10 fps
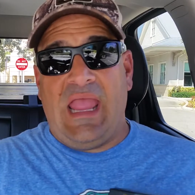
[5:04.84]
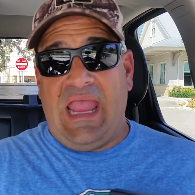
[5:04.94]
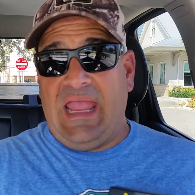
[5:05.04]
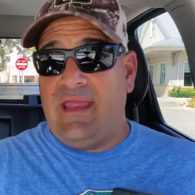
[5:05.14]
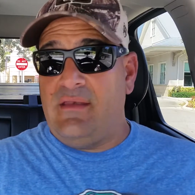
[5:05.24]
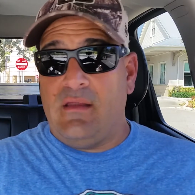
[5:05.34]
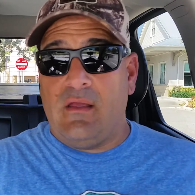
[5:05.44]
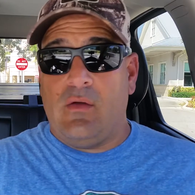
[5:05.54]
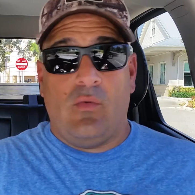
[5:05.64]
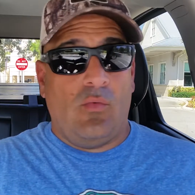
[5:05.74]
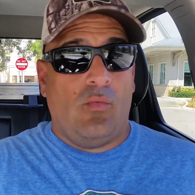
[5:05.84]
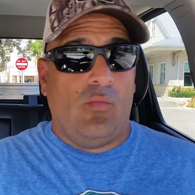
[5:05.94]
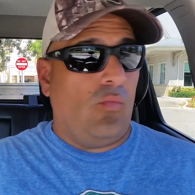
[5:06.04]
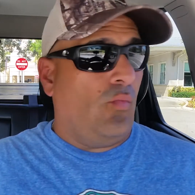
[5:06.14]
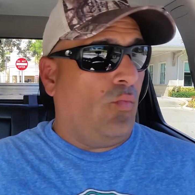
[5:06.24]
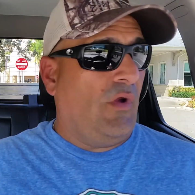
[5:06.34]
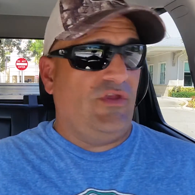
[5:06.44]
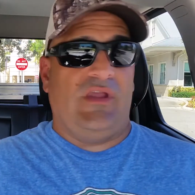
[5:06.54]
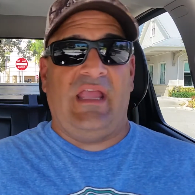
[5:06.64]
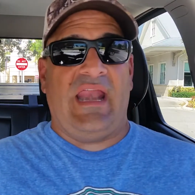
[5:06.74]
and when
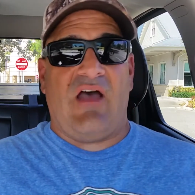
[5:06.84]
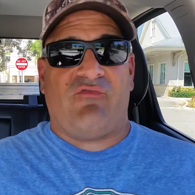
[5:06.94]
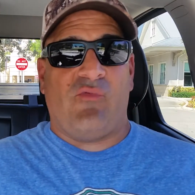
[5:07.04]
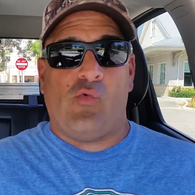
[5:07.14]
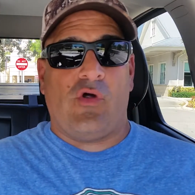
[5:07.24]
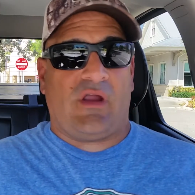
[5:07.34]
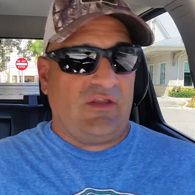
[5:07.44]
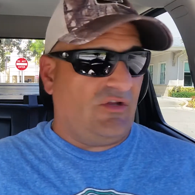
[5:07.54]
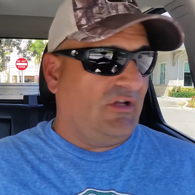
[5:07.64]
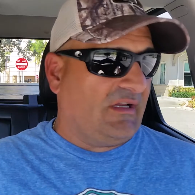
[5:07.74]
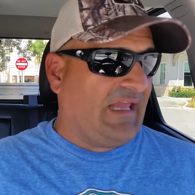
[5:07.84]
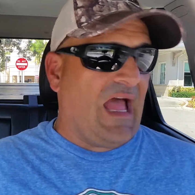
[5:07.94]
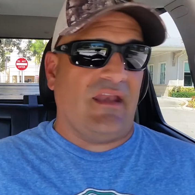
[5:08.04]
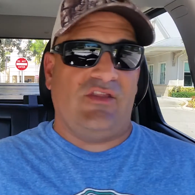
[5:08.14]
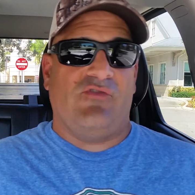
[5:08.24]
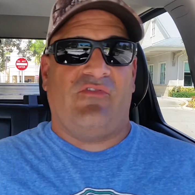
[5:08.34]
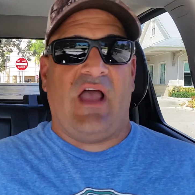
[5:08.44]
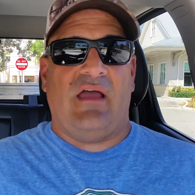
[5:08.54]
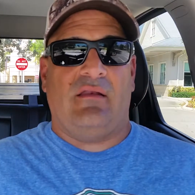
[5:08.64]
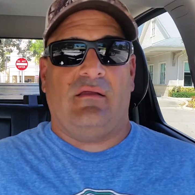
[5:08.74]
you get out from work and you look down and you've
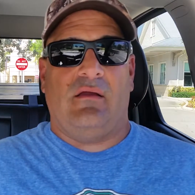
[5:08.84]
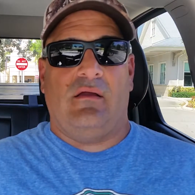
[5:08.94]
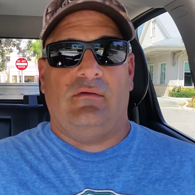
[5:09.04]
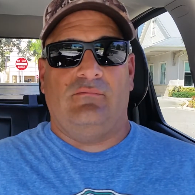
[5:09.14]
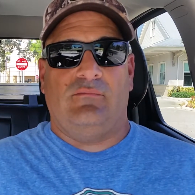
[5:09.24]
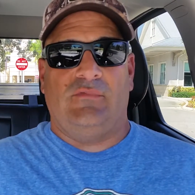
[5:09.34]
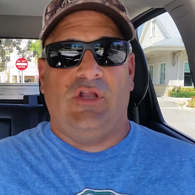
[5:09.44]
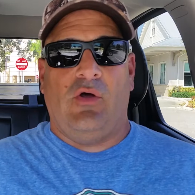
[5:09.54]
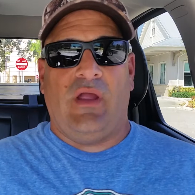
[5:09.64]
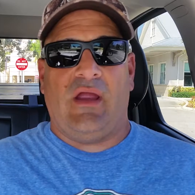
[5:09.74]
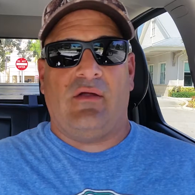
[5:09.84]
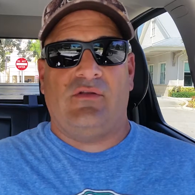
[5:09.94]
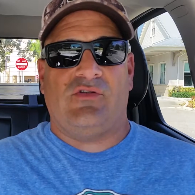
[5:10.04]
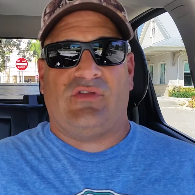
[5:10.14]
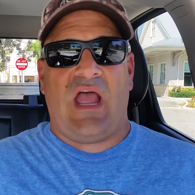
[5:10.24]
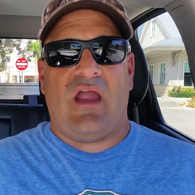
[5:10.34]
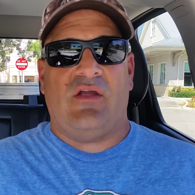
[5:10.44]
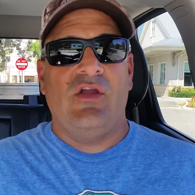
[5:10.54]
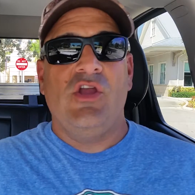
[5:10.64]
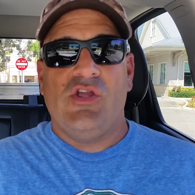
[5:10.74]
got low air in your
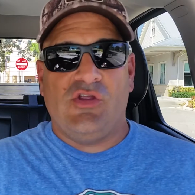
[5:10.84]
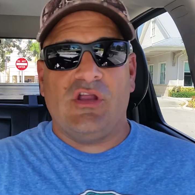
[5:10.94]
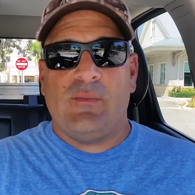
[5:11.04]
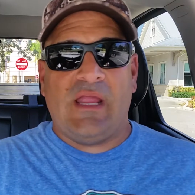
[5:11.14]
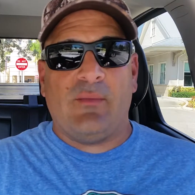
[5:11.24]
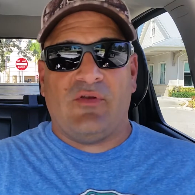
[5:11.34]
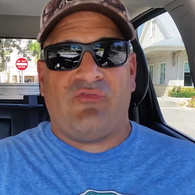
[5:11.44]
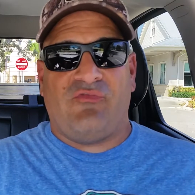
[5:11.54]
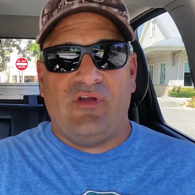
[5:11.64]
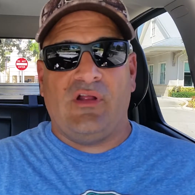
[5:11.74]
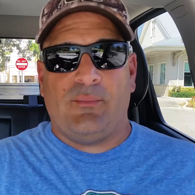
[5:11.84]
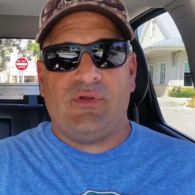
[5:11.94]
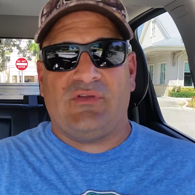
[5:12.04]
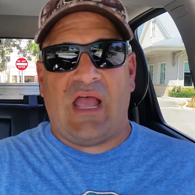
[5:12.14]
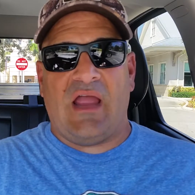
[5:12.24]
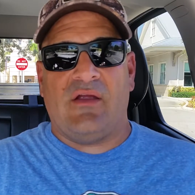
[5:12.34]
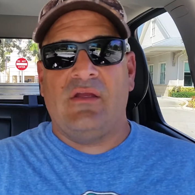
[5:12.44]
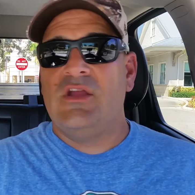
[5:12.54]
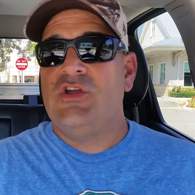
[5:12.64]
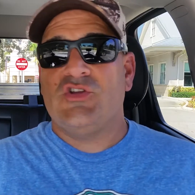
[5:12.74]
tire, you're going to be able to fill up your tire,
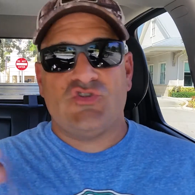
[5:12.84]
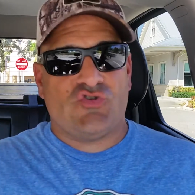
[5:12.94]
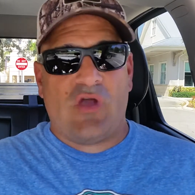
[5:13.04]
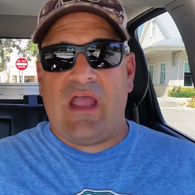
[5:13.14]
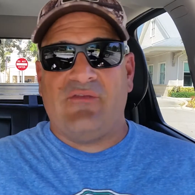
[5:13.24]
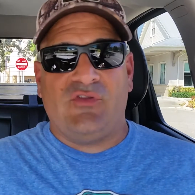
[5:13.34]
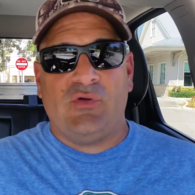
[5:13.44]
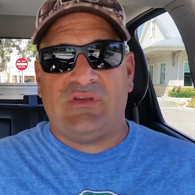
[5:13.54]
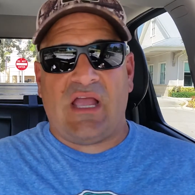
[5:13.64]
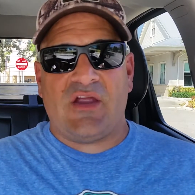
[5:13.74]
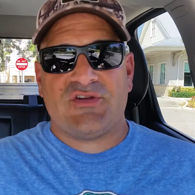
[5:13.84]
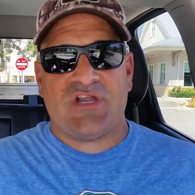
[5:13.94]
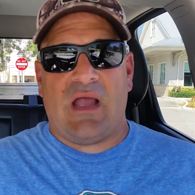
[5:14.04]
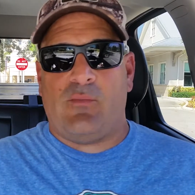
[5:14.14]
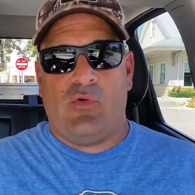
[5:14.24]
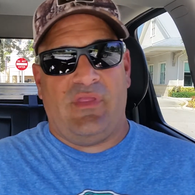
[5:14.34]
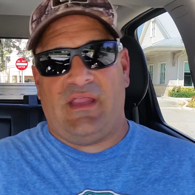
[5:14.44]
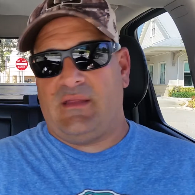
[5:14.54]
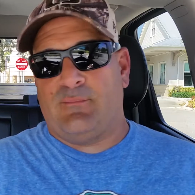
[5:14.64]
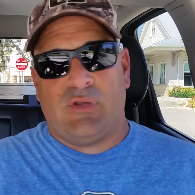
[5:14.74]
drive to a tire shop where they
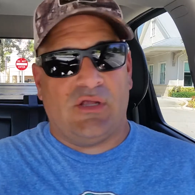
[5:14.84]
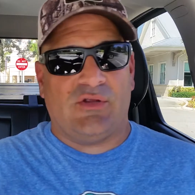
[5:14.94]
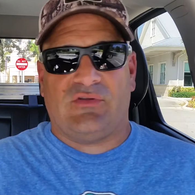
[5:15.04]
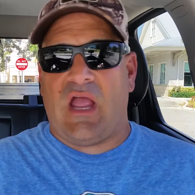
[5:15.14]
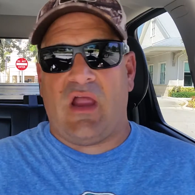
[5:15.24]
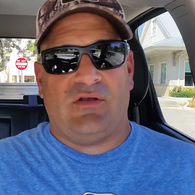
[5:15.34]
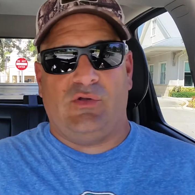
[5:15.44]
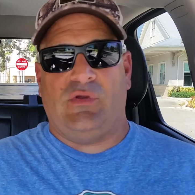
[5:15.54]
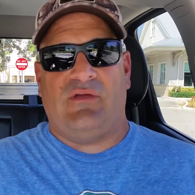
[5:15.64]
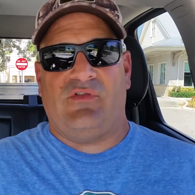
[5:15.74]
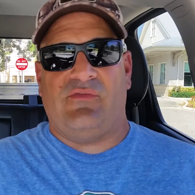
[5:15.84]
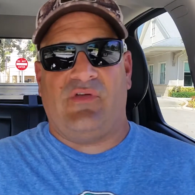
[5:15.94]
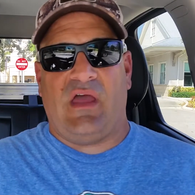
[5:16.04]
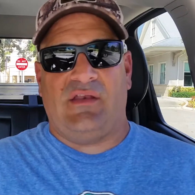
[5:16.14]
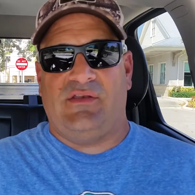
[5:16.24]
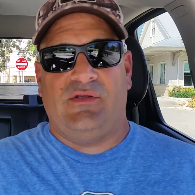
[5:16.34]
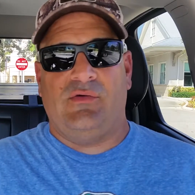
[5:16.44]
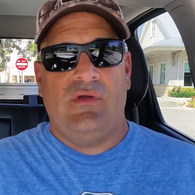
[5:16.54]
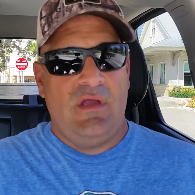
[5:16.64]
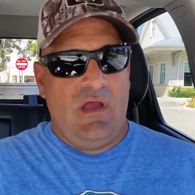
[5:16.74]
can plug your tire, do whatever you've got to do.